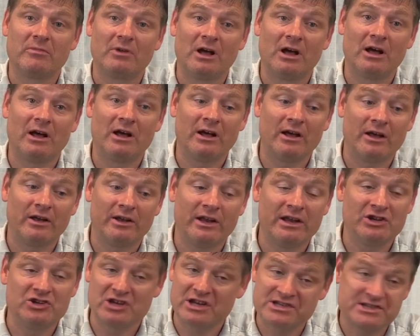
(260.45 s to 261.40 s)
uh,
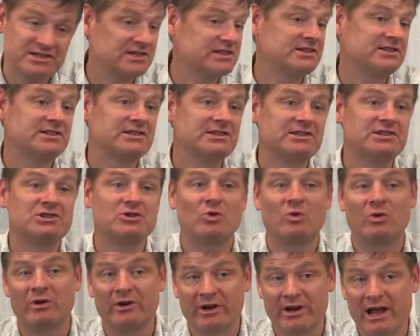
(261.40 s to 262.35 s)
injustices
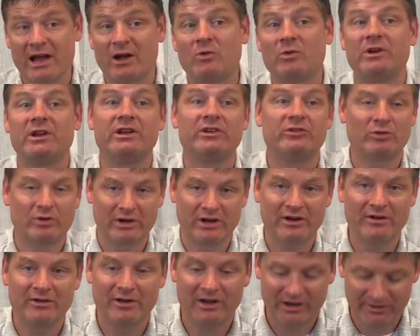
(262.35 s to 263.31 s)
or inequities or
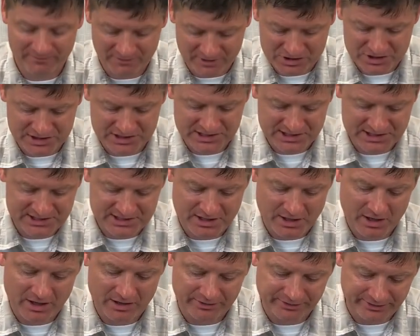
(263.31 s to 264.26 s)
inefficiencies in
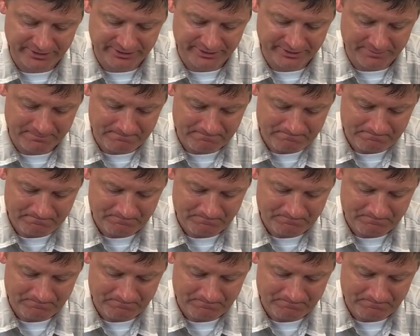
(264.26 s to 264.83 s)
our health system.